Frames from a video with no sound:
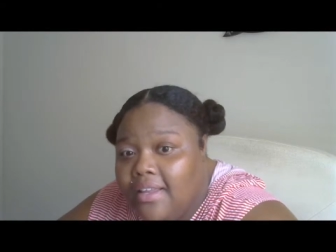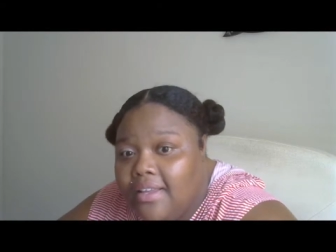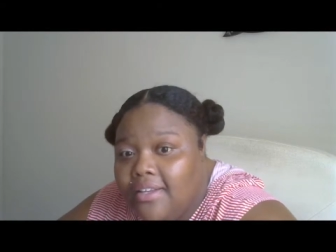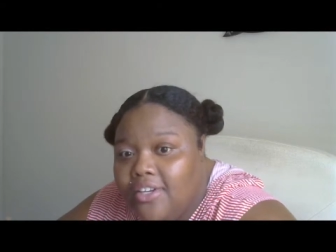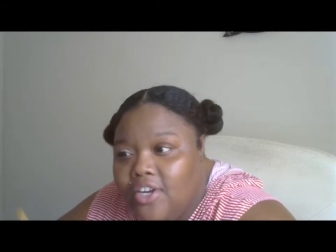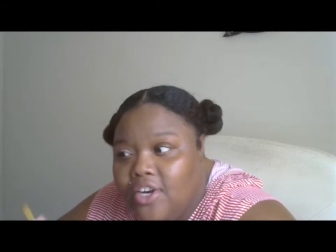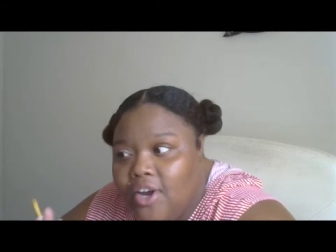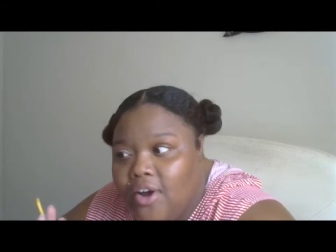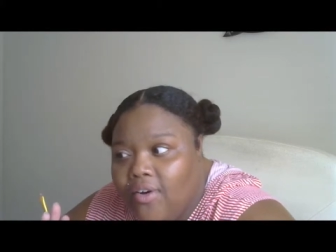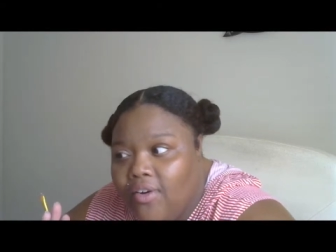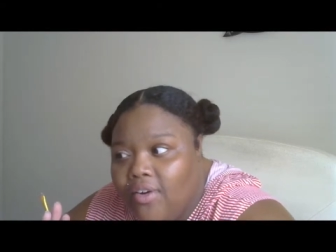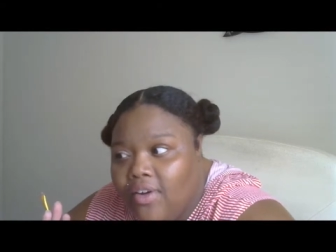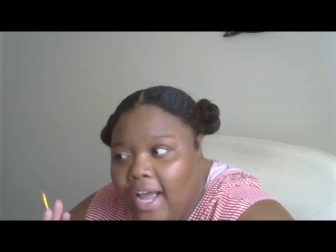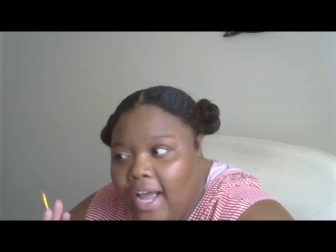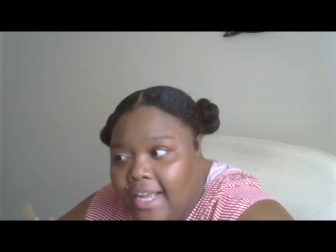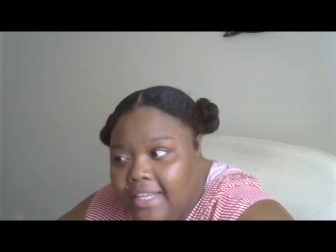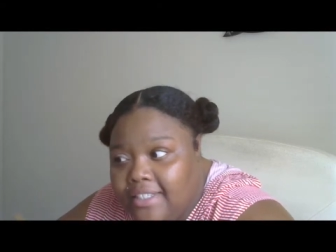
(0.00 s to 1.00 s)
you know,
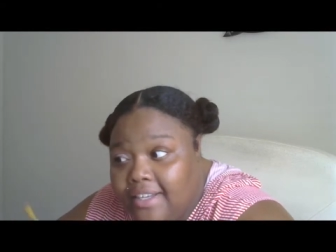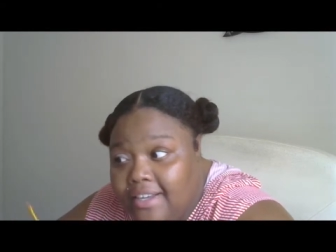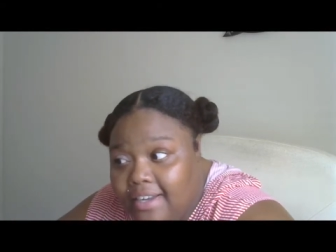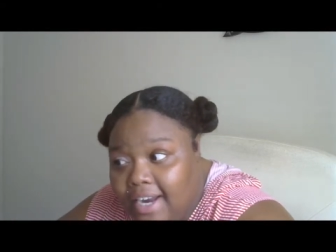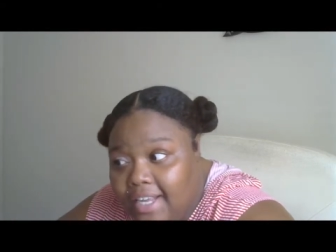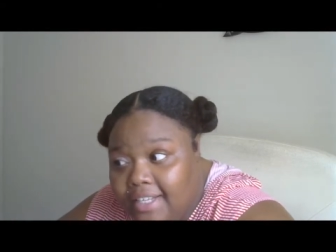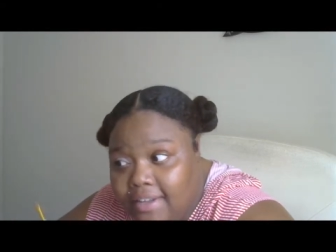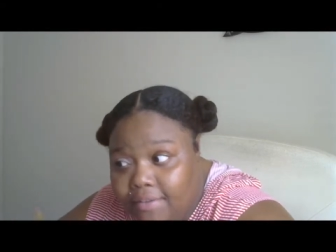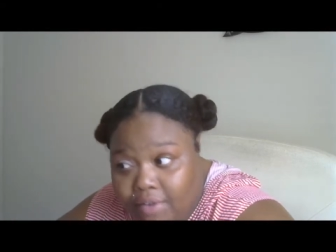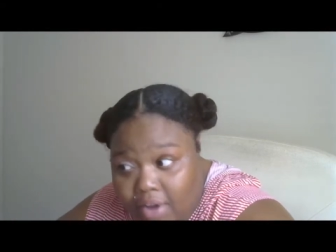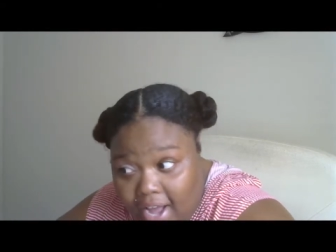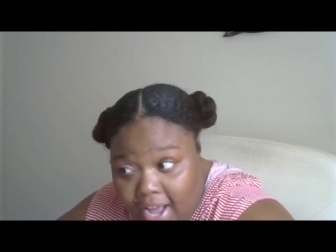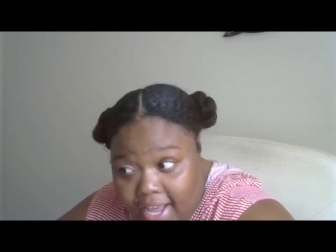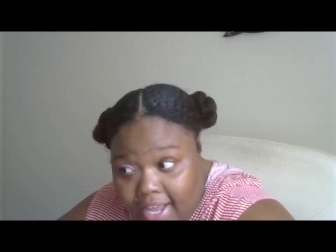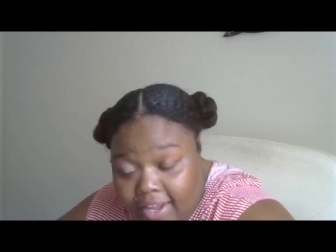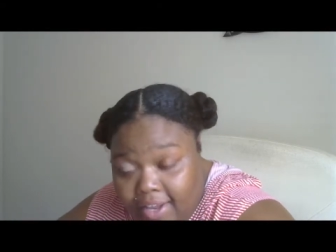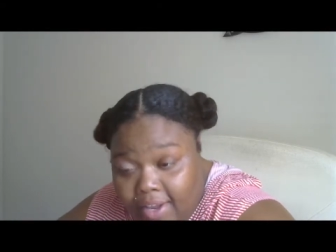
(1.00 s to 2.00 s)
as good as I've
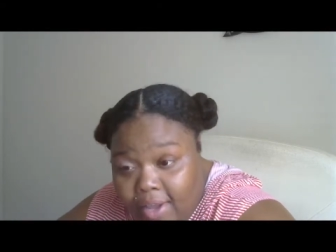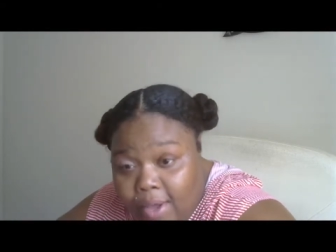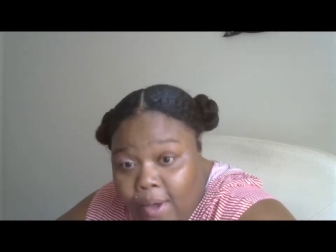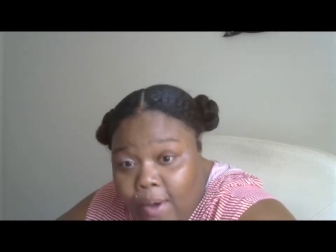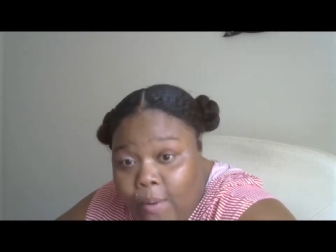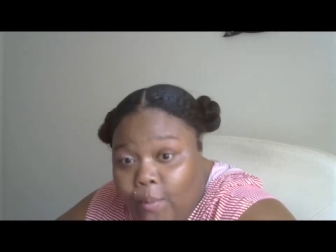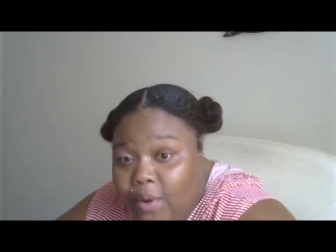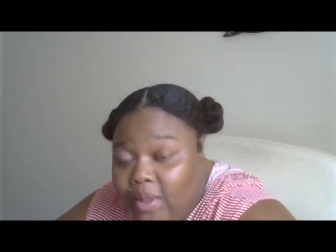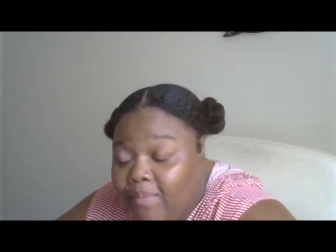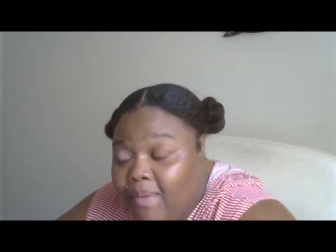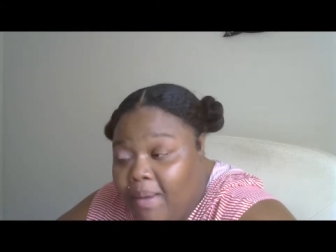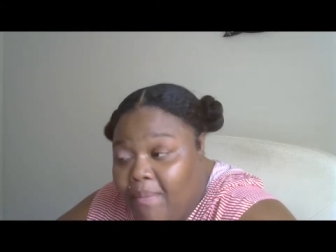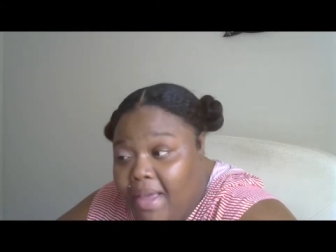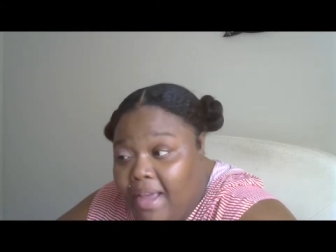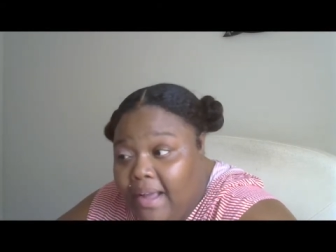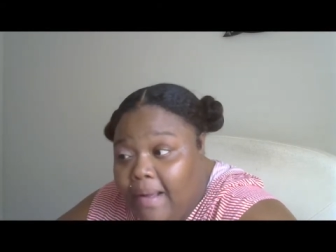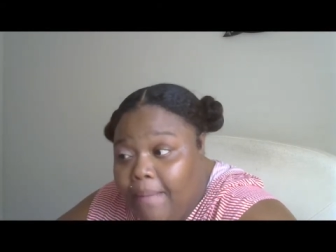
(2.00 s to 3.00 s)
gotten with my
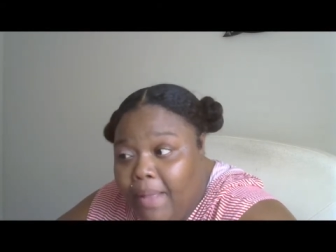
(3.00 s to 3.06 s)
makeup.